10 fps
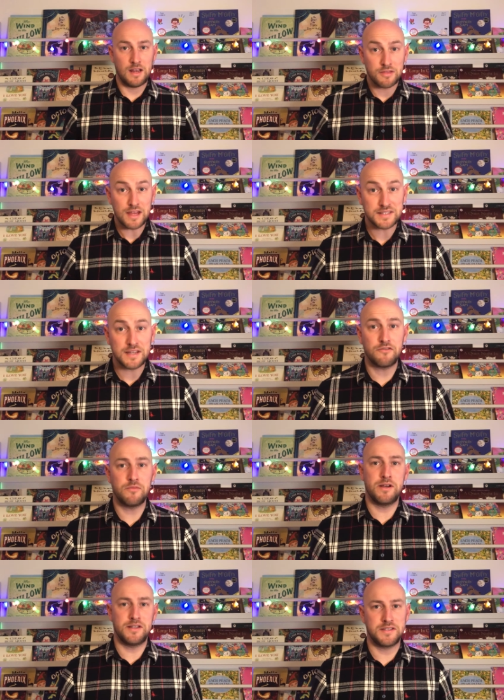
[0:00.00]
That's it
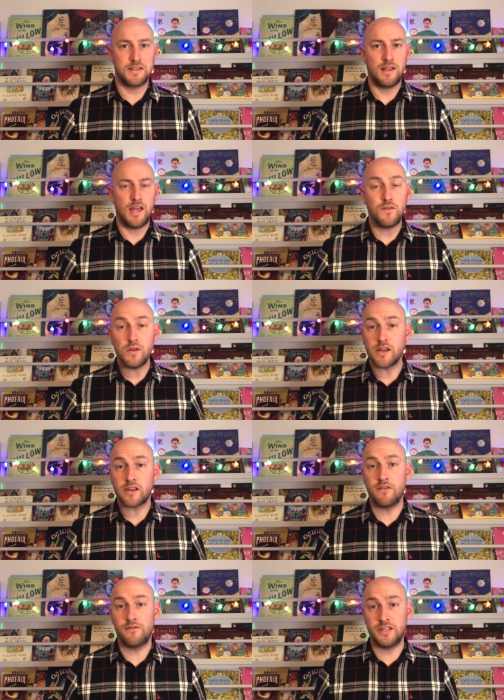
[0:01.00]
from us. If you like
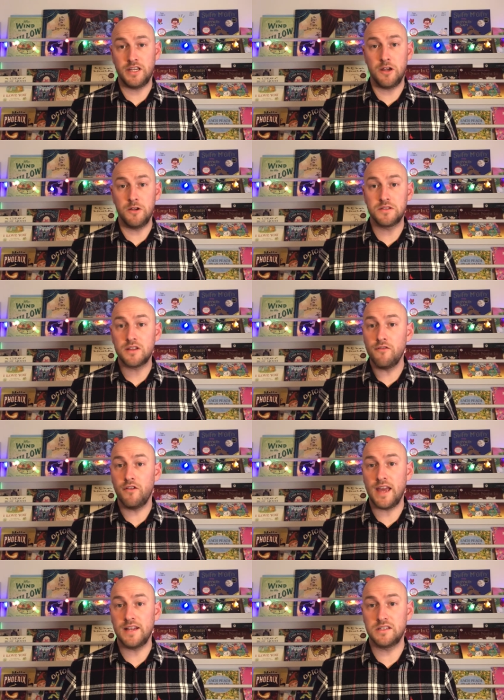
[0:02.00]
our videos, don't
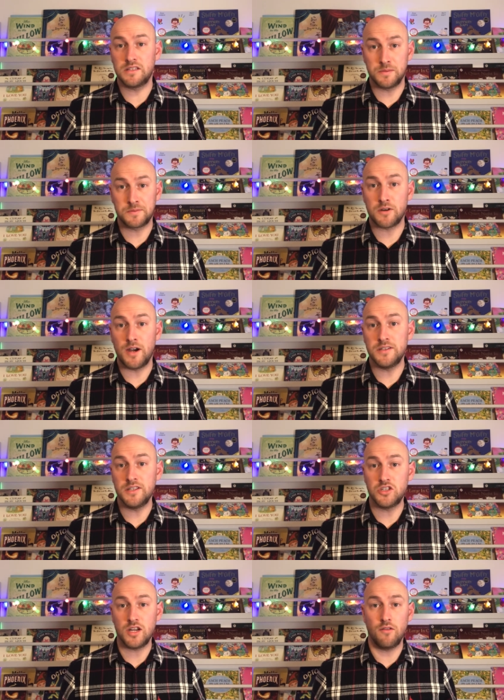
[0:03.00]
forget to subscribe to
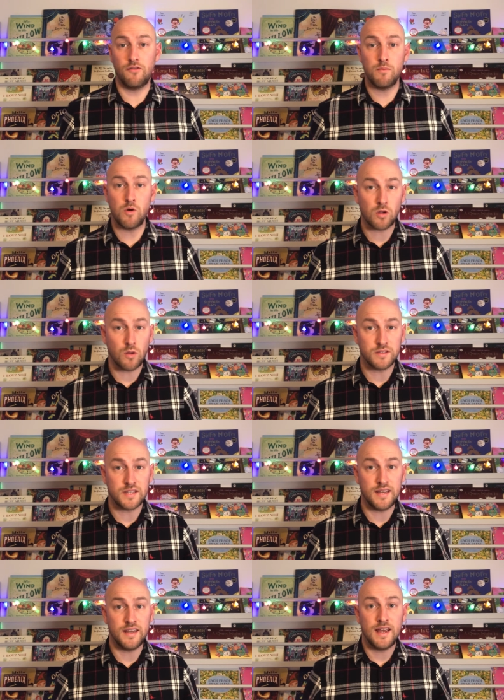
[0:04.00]
this channel for more
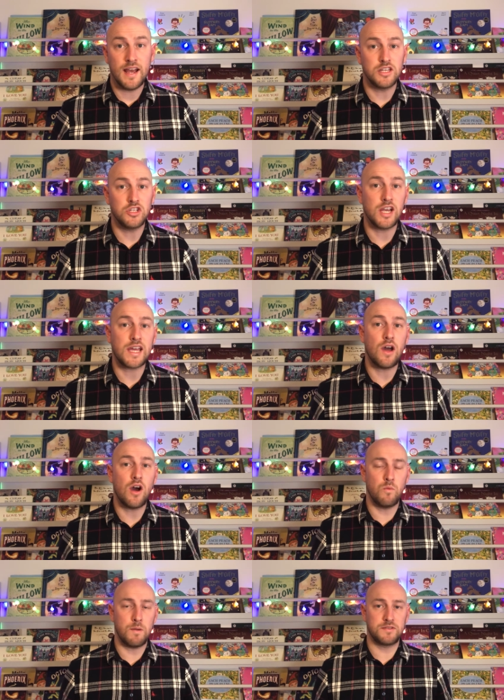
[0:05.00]
content and to check out
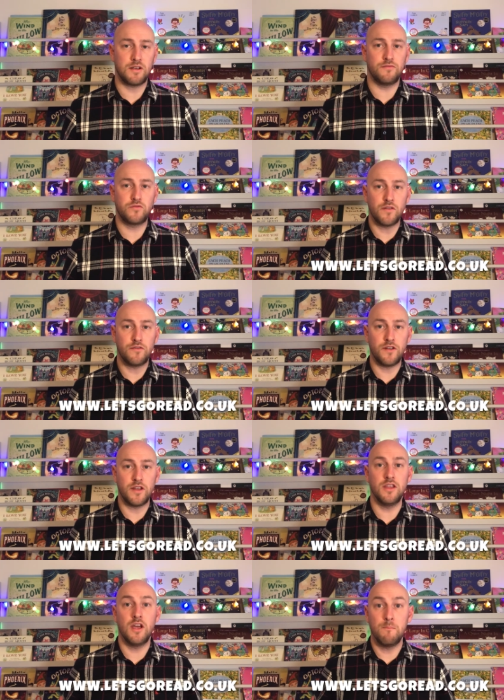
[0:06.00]
our website for our
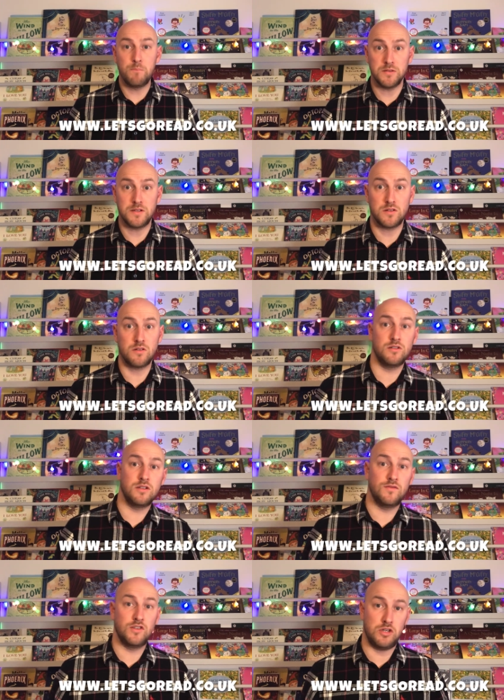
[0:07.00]
fun book
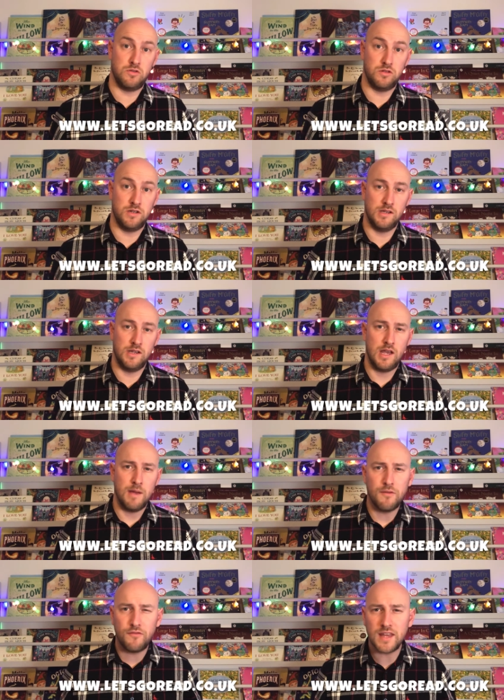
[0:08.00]
subscriptions for children.
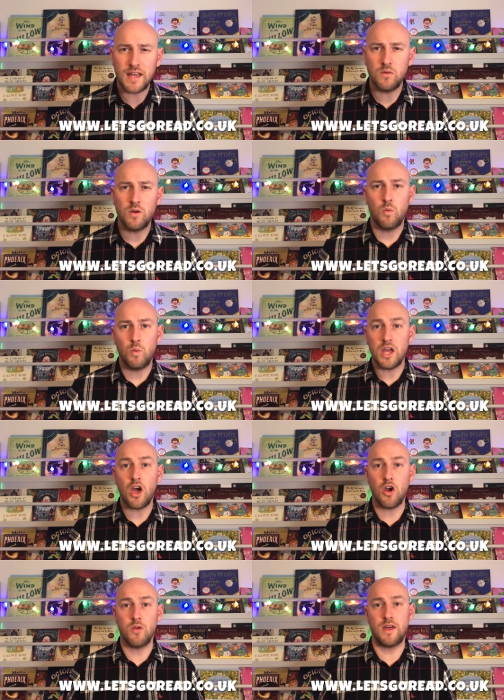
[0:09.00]
But for now, we
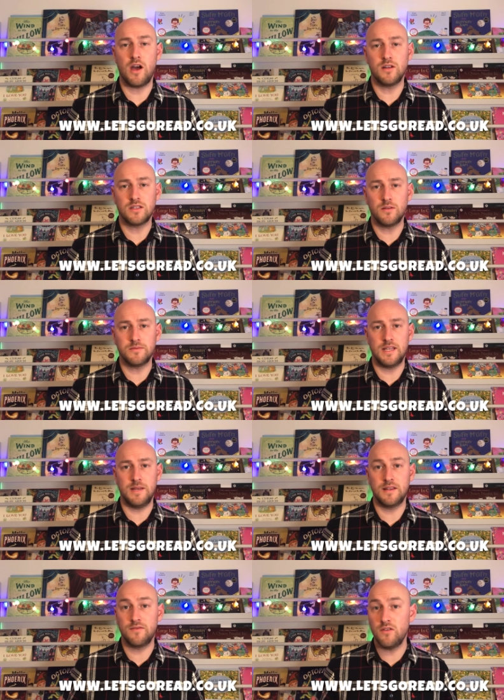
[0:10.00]
hope that our top
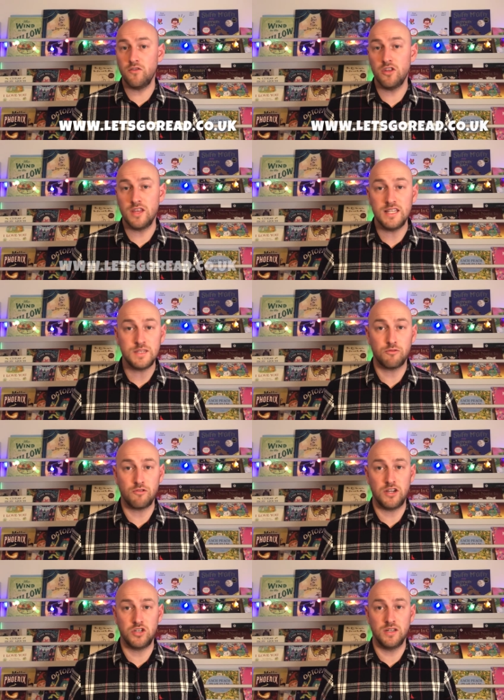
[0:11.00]
tips have given you the
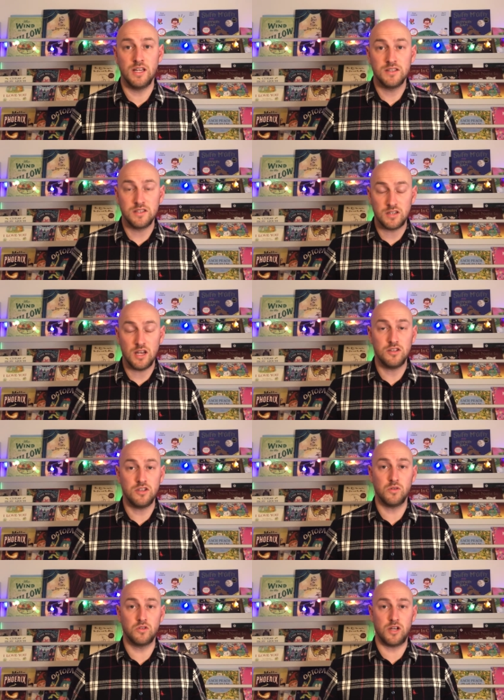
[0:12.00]
inspiration to turn to
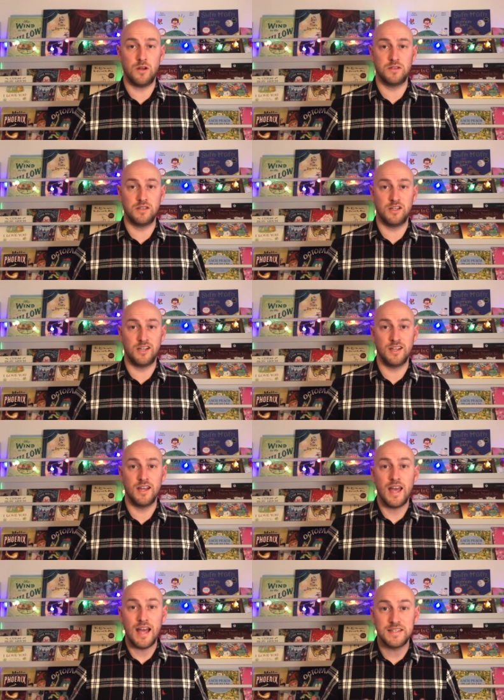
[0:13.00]
your child tonight
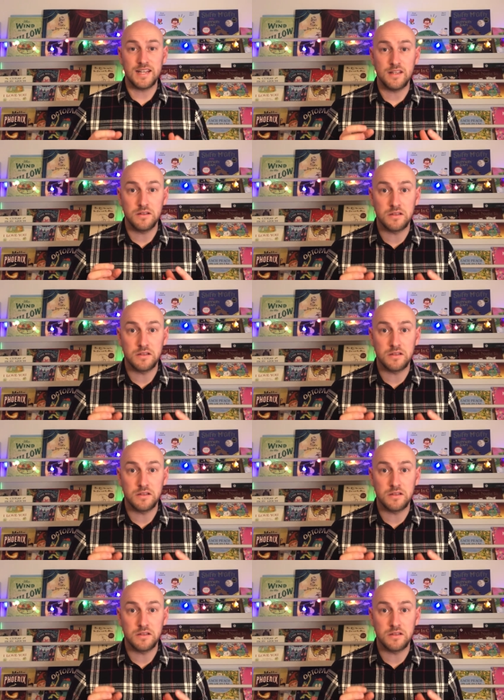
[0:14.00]
and say those